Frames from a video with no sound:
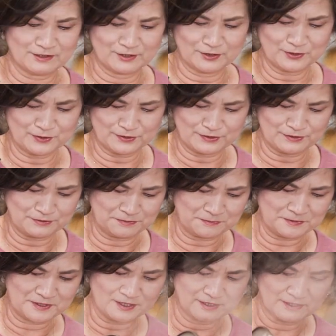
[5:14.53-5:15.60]
The soup
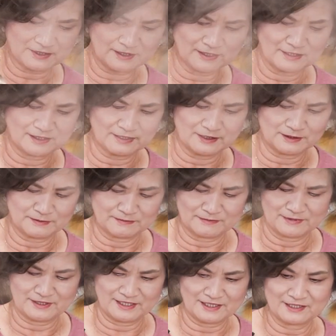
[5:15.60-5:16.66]

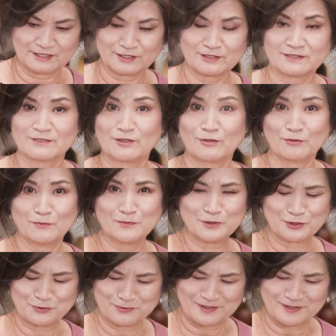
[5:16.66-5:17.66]
is almost